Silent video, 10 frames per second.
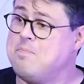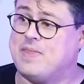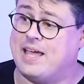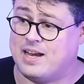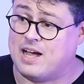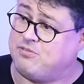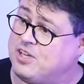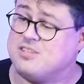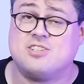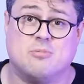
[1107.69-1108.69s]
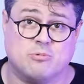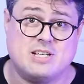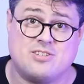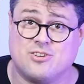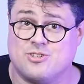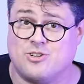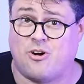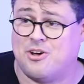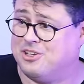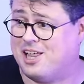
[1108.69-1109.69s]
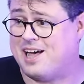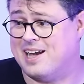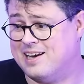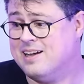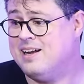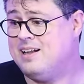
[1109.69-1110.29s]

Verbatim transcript: And I've done some research online,